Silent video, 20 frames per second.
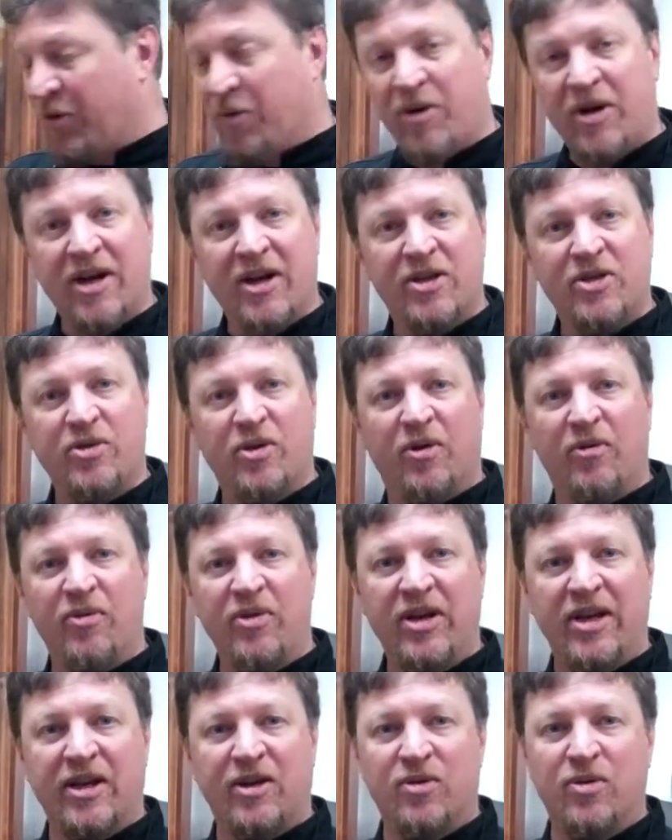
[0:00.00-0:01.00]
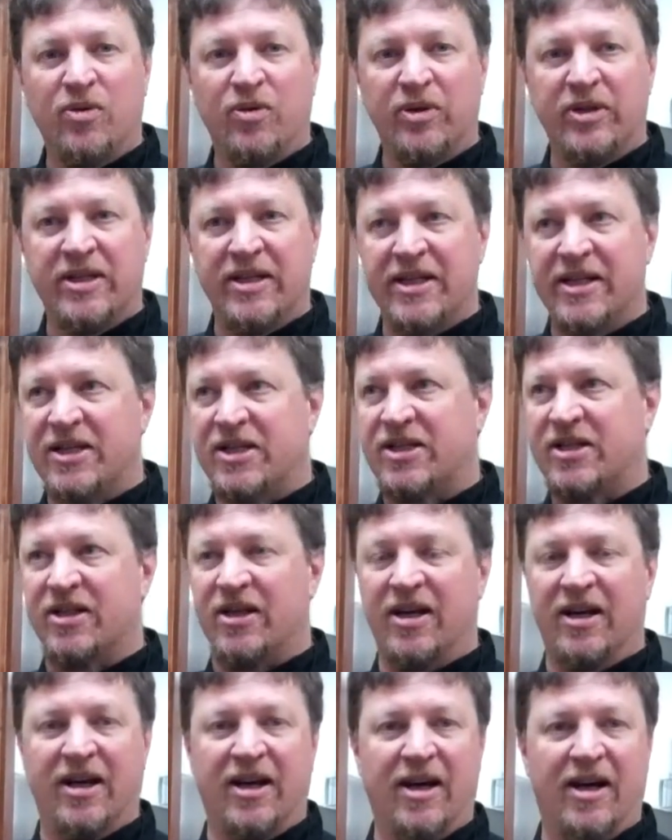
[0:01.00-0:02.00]
So we're going to do a really cool
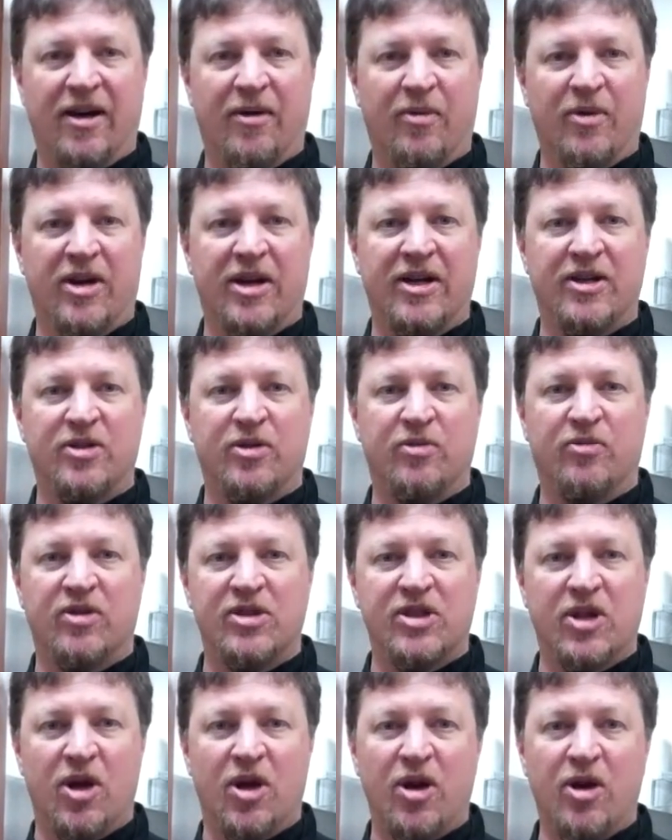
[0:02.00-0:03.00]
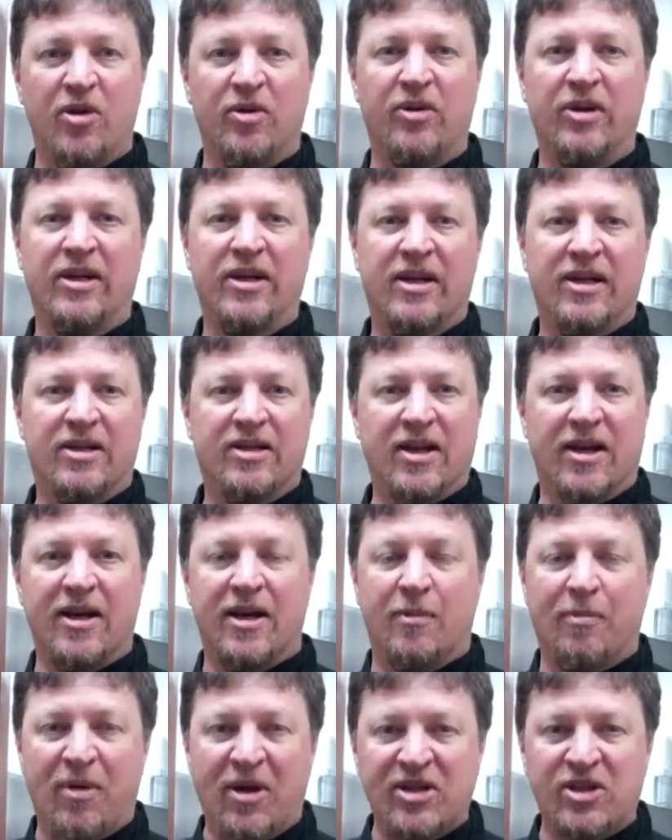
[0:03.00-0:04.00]
dish. We're going to do risotto done
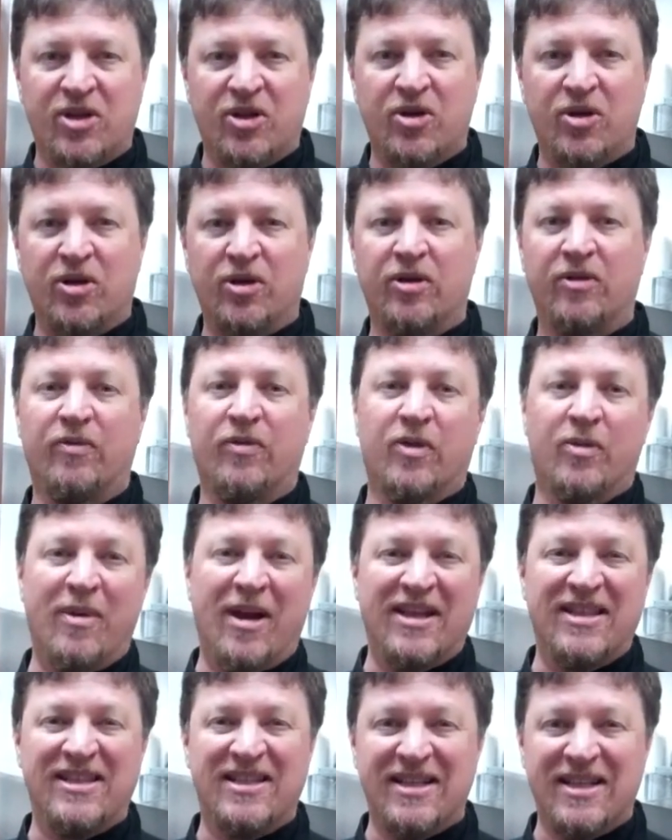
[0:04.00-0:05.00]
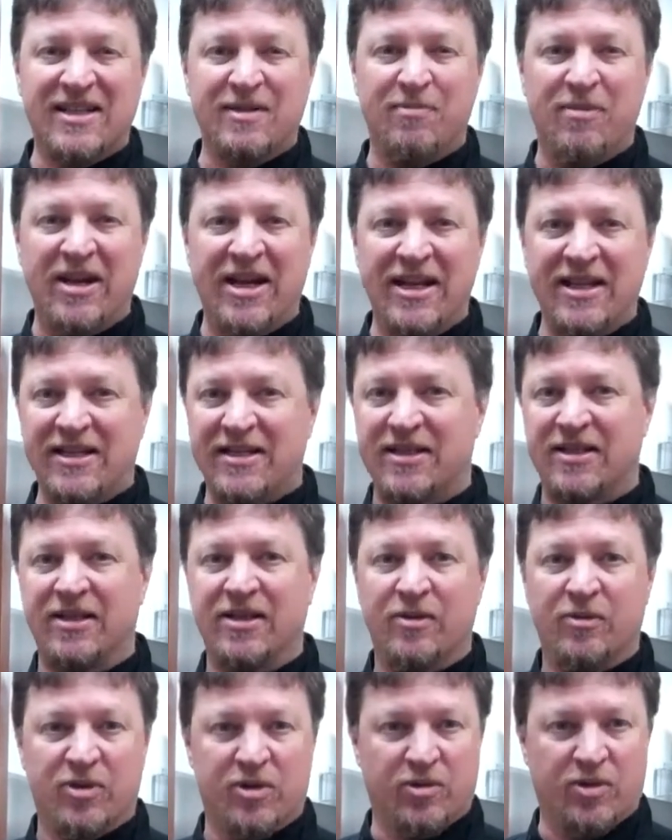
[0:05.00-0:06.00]
in a pressure cooker for about 6 minutes.
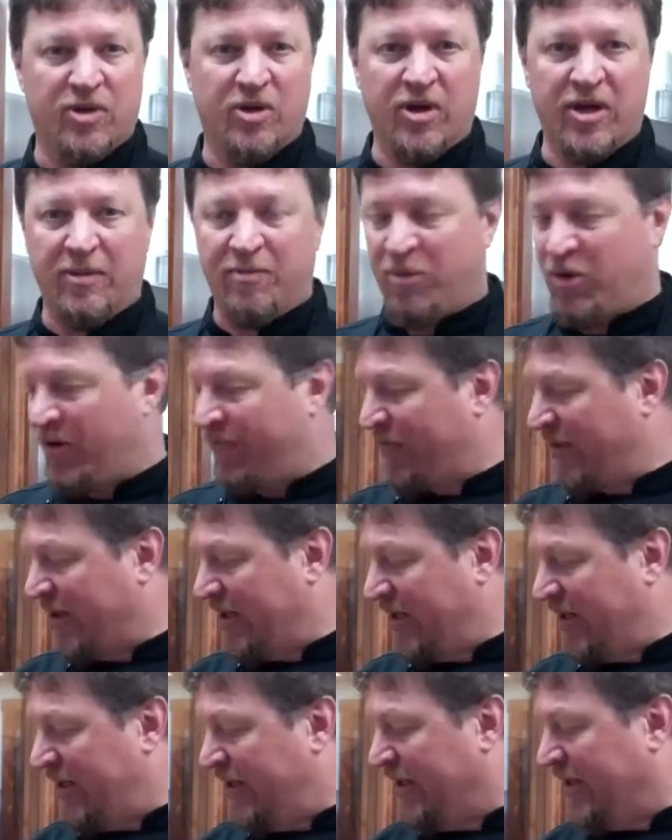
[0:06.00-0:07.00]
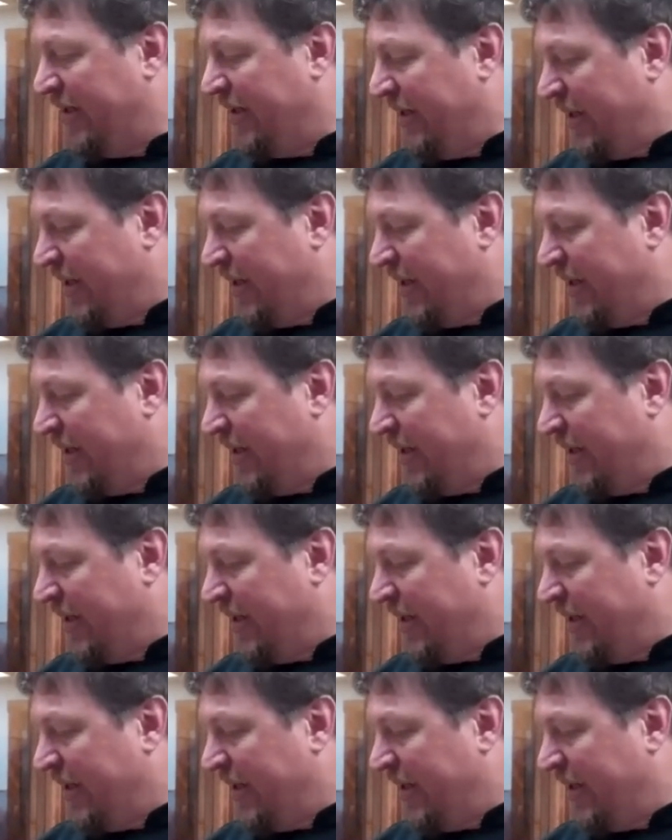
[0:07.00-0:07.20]
So we'll cook it perfectly.